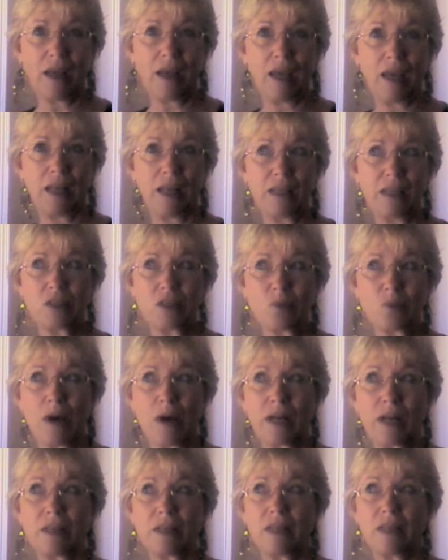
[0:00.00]
and this
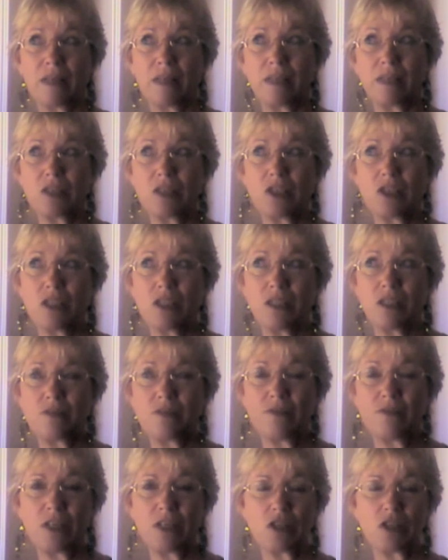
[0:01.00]
one
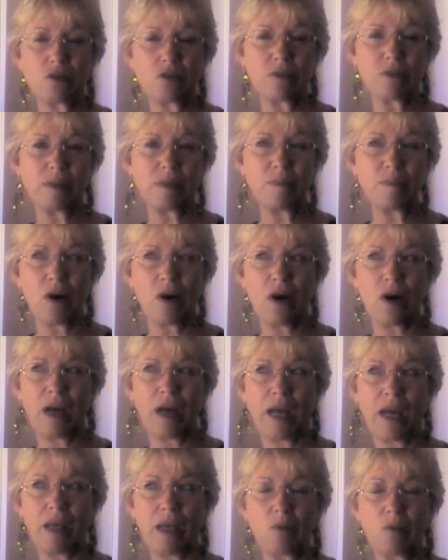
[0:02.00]
she's featuring
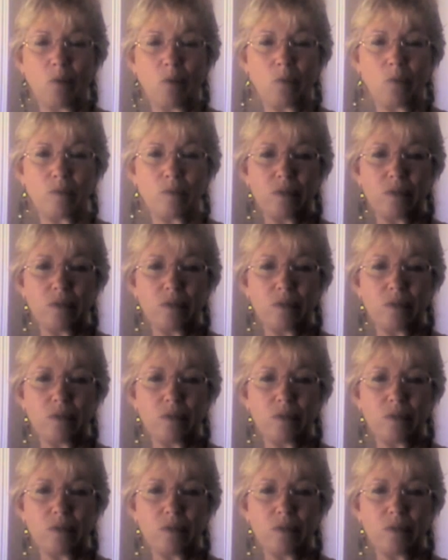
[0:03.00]
my